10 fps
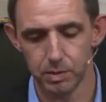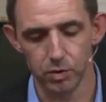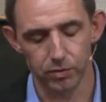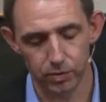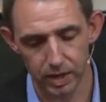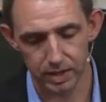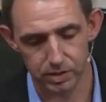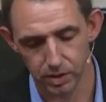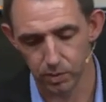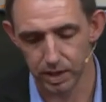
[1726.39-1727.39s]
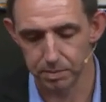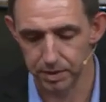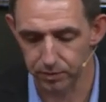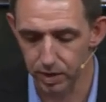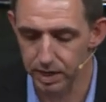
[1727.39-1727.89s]
And we're freed so that we can
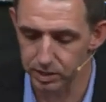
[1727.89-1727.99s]
be free,